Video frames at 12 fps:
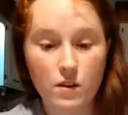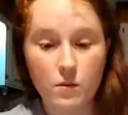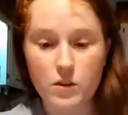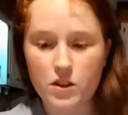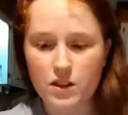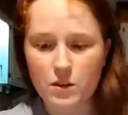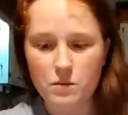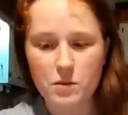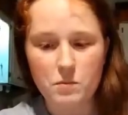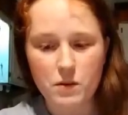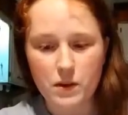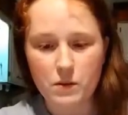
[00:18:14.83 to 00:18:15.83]
which I thought was
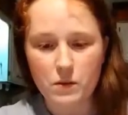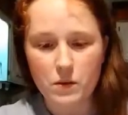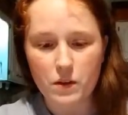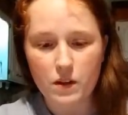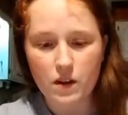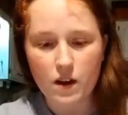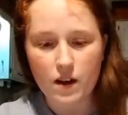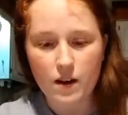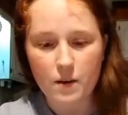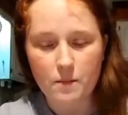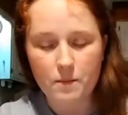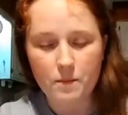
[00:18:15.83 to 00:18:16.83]
pretty cool.
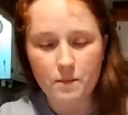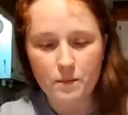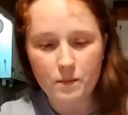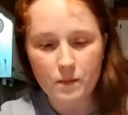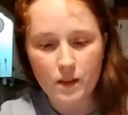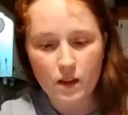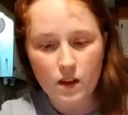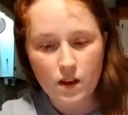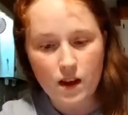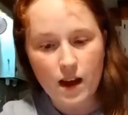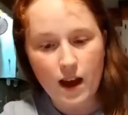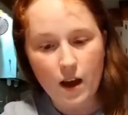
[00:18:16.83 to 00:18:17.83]

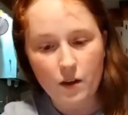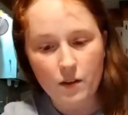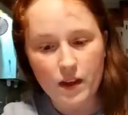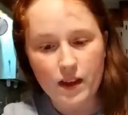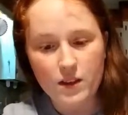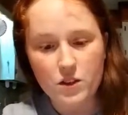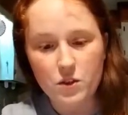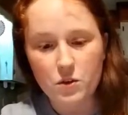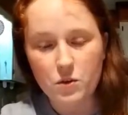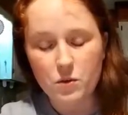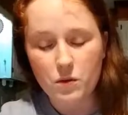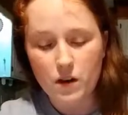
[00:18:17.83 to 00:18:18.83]
How they
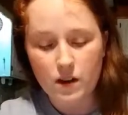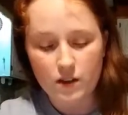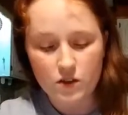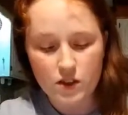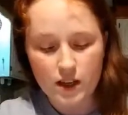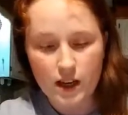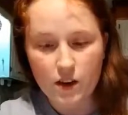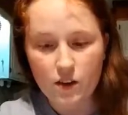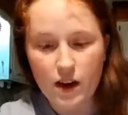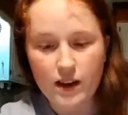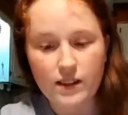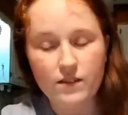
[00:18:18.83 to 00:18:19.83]
do, there's an
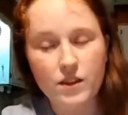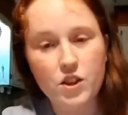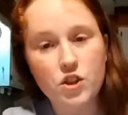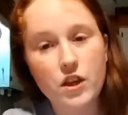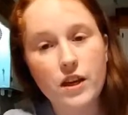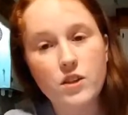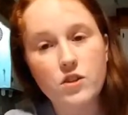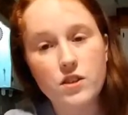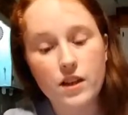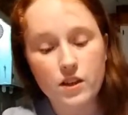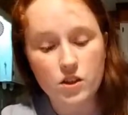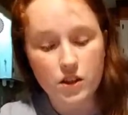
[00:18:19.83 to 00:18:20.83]
interactive exchange
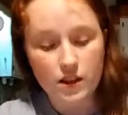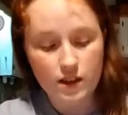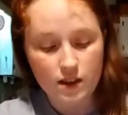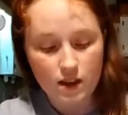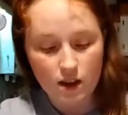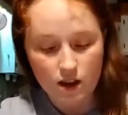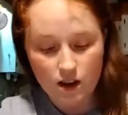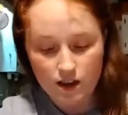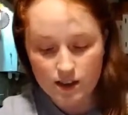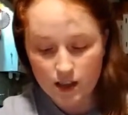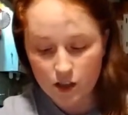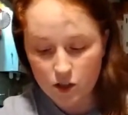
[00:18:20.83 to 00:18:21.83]
section, a
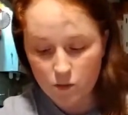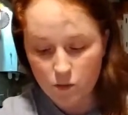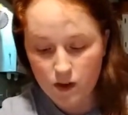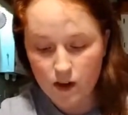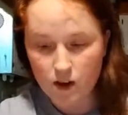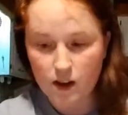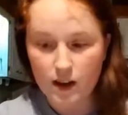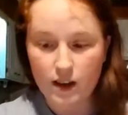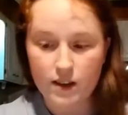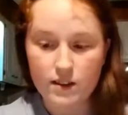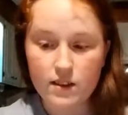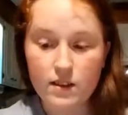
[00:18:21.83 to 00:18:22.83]
section where
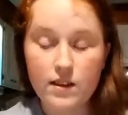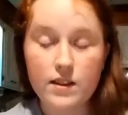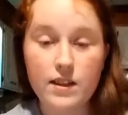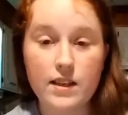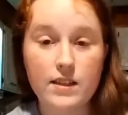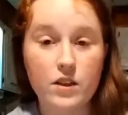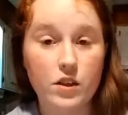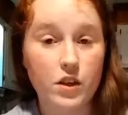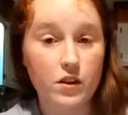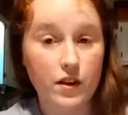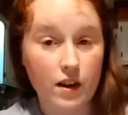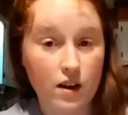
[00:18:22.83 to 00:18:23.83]
it tests their
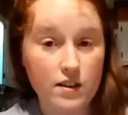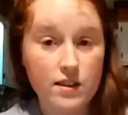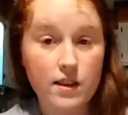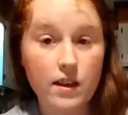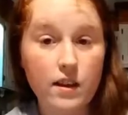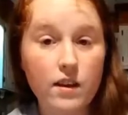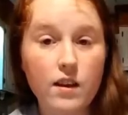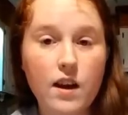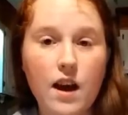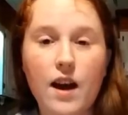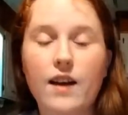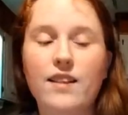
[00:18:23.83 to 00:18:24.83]
curiosity.
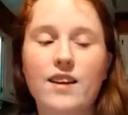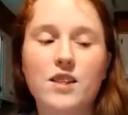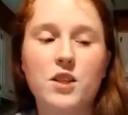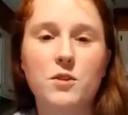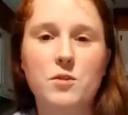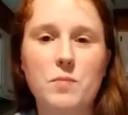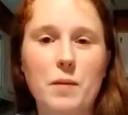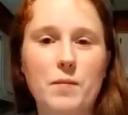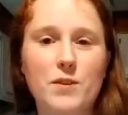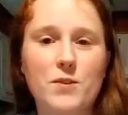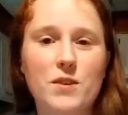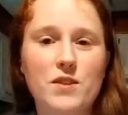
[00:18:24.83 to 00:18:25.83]
I like to use
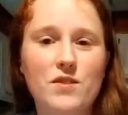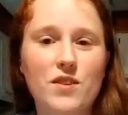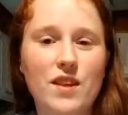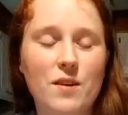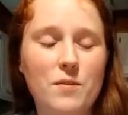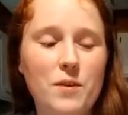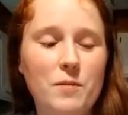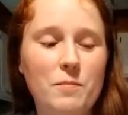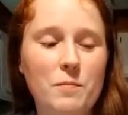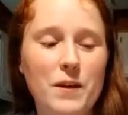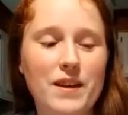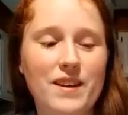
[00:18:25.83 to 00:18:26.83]
baby toys for that
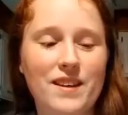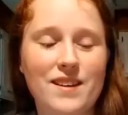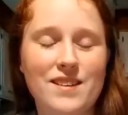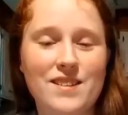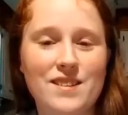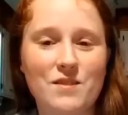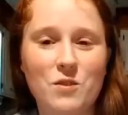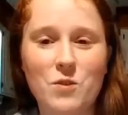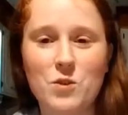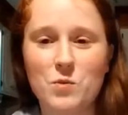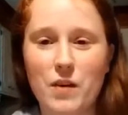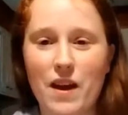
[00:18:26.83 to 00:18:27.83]
one because, of
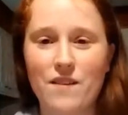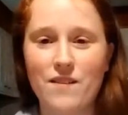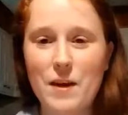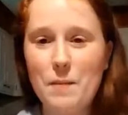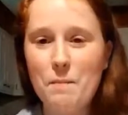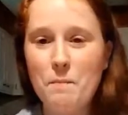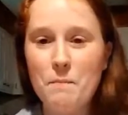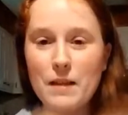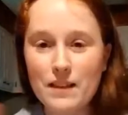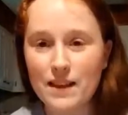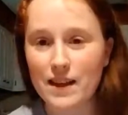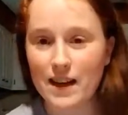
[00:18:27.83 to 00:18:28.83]
course, we have 1.5
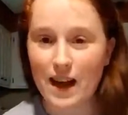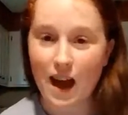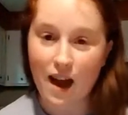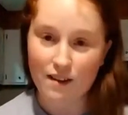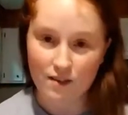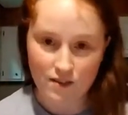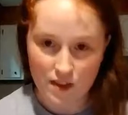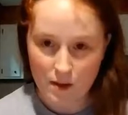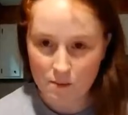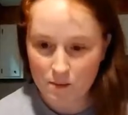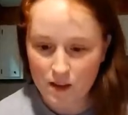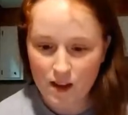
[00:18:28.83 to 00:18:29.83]
million of
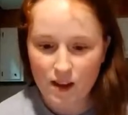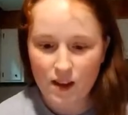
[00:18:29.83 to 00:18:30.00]
them.